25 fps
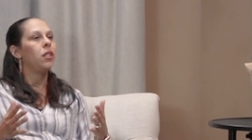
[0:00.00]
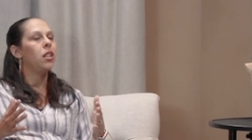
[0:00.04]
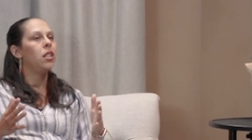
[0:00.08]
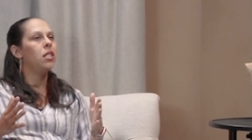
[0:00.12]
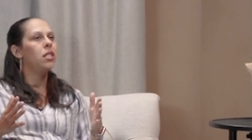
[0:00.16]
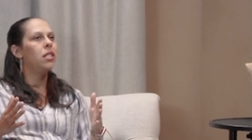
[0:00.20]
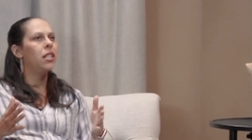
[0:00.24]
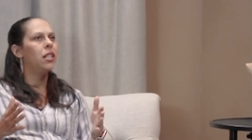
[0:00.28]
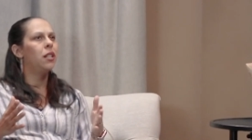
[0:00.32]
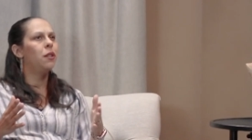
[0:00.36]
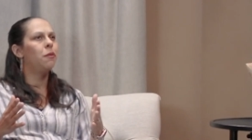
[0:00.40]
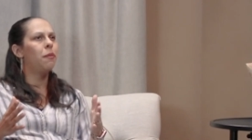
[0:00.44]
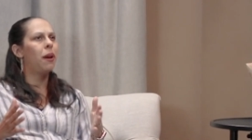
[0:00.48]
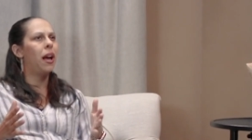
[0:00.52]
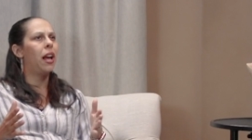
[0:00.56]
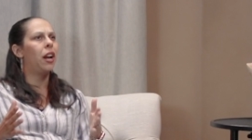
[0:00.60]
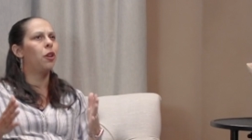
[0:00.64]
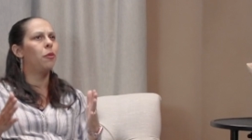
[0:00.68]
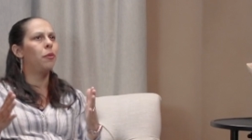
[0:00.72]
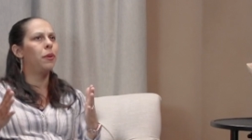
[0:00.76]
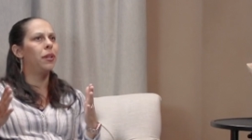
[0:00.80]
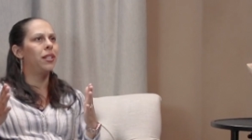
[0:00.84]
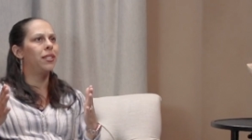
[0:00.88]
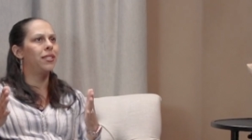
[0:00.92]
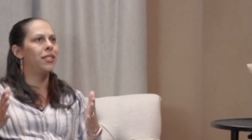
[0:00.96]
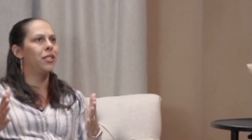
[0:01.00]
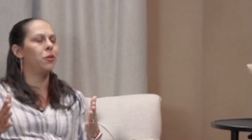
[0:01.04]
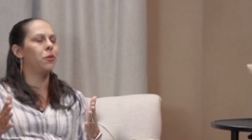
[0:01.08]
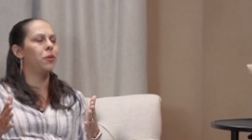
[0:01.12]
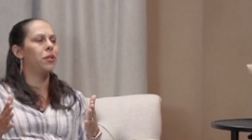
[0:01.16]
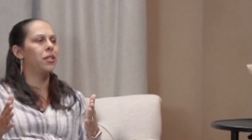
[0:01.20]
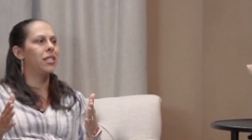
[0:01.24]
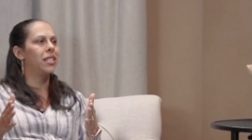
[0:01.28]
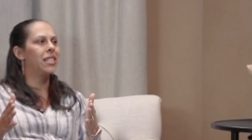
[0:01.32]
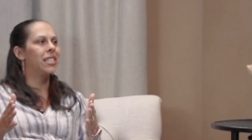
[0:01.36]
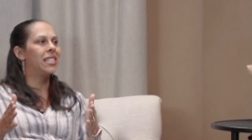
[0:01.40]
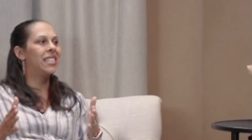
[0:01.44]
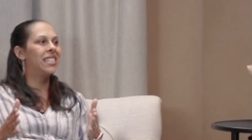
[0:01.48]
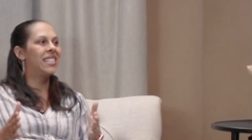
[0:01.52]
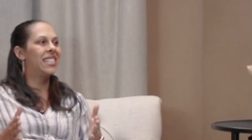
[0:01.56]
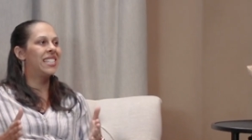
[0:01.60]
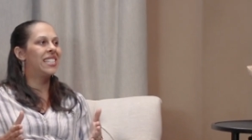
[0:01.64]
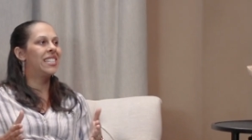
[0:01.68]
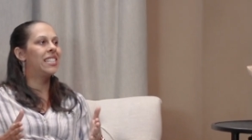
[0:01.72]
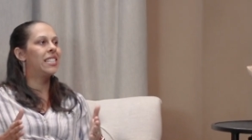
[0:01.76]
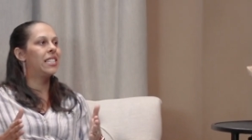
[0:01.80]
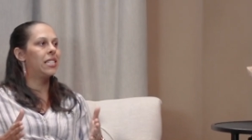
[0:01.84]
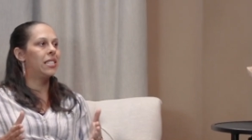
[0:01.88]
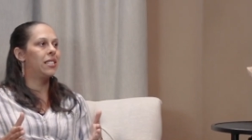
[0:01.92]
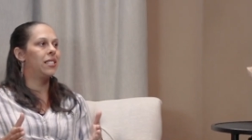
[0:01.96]
it didn't matter because there was
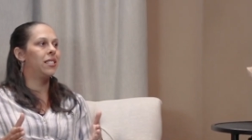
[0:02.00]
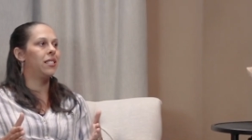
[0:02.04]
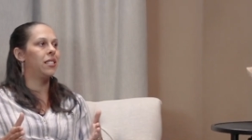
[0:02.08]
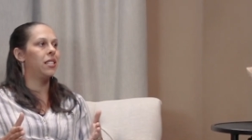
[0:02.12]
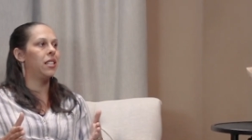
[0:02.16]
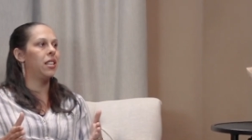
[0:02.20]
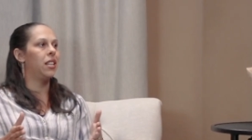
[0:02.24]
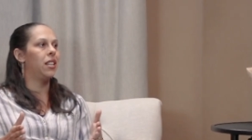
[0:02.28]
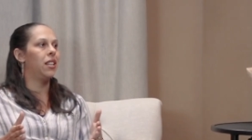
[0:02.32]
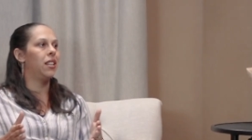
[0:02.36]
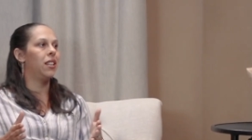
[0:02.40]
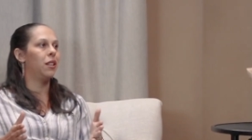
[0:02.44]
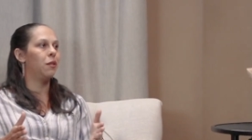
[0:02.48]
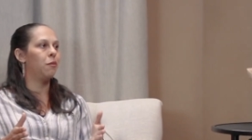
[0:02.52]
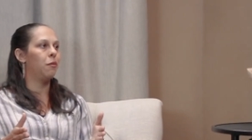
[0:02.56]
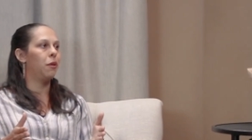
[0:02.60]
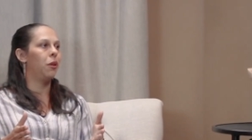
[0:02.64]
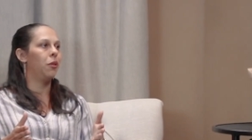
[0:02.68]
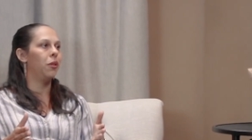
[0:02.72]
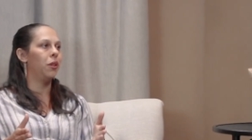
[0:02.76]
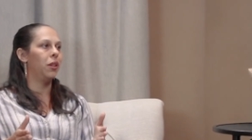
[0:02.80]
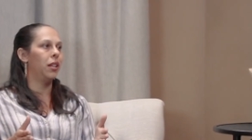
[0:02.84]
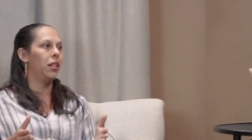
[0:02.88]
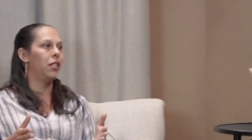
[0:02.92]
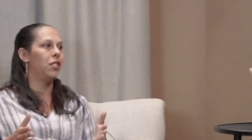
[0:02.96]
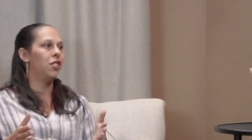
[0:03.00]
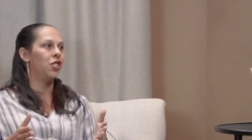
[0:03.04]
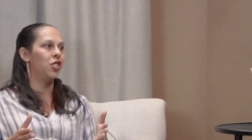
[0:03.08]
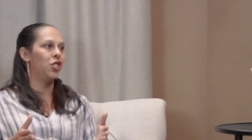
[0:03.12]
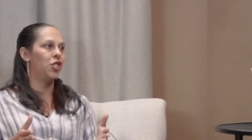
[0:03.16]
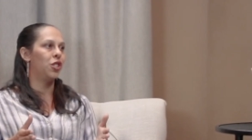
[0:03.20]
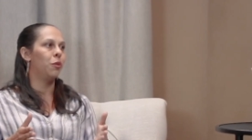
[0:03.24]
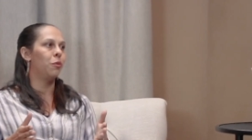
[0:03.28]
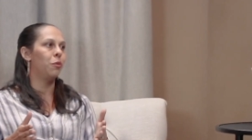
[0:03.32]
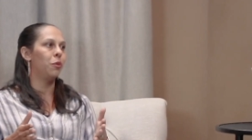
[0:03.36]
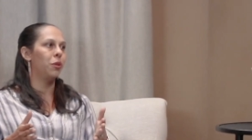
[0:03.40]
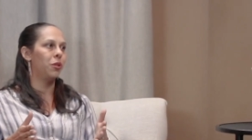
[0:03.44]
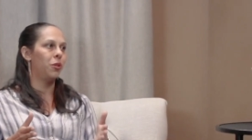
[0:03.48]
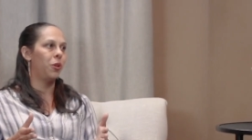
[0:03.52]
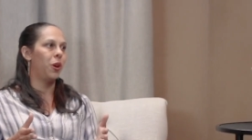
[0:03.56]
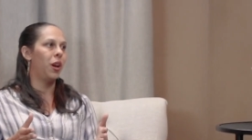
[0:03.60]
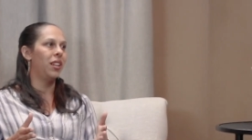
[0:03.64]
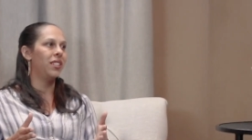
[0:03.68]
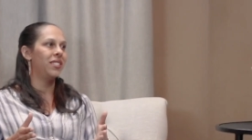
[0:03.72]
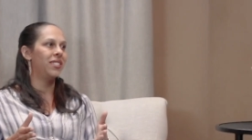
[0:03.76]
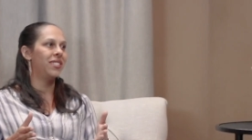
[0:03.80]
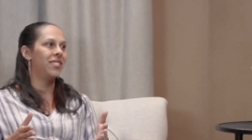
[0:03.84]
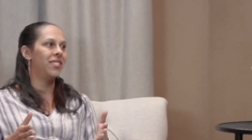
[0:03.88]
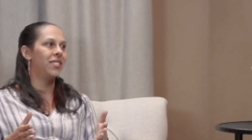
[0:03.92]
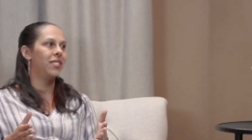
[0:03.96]
consistency in my relationship with
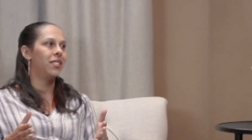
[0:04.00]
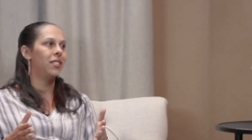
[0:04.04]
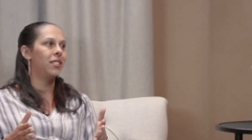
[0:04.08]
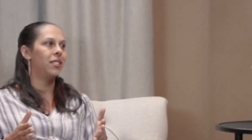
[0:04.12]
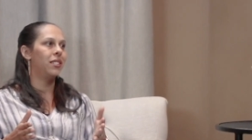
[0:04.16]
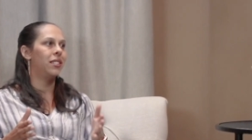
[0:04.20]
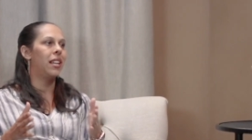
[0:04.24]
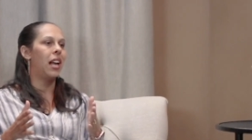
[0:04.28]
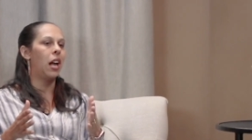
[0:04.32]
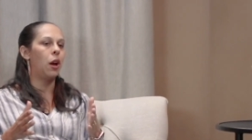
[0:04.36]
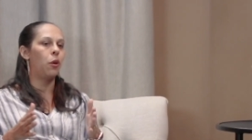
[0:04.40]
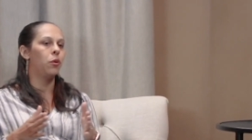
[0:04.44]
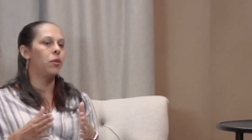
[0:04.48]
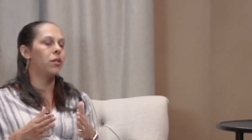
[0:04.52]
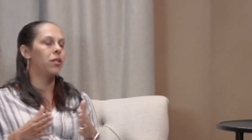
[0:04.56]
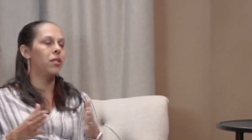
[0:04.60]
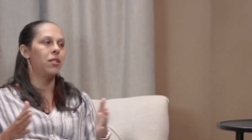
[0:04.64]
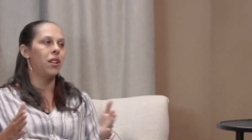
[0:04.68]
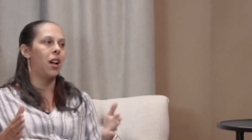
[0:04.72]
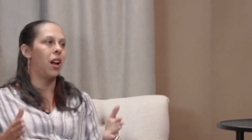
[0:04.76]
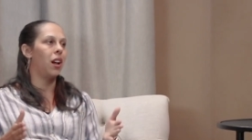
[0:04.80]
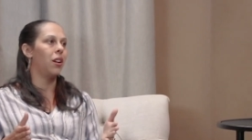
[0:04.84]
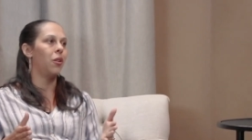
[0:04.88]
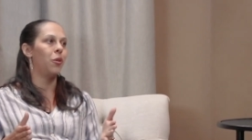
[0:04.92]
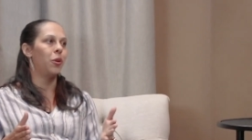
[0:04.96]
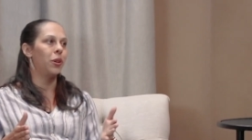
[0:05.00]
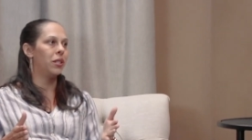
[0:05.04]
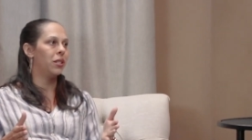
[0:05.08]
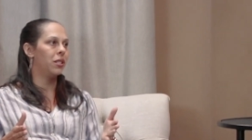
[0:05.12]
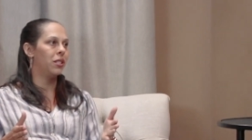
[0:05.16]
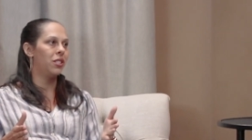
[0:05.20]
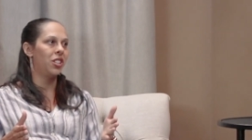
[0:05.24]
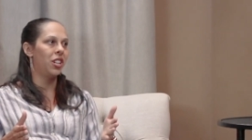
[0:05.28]
Christ. Mm-hmm. That was not going to